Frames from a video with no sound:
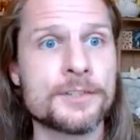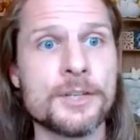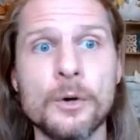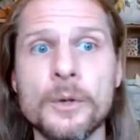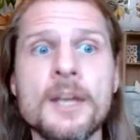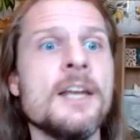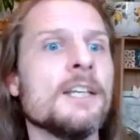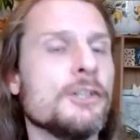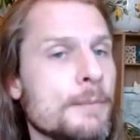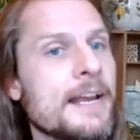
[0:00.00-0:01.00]
So
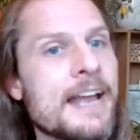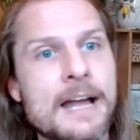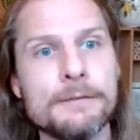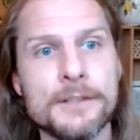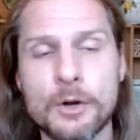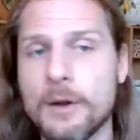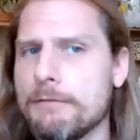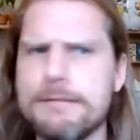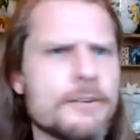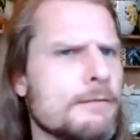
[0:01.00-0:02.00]
you may have,
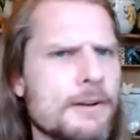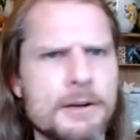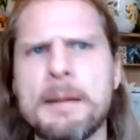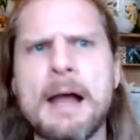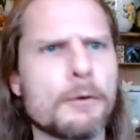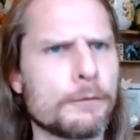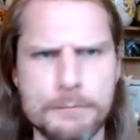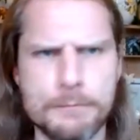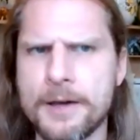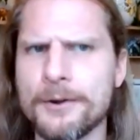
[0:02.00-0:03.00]
a very, very
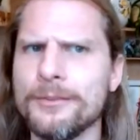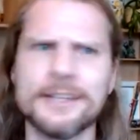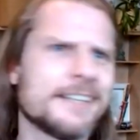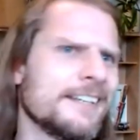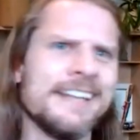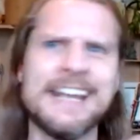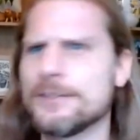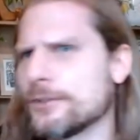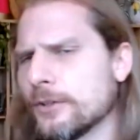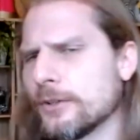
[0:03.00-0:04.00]
powerful model that can
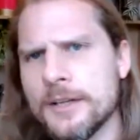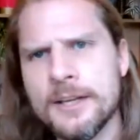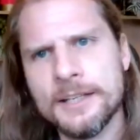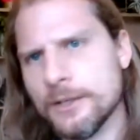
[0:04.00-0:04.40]
answer,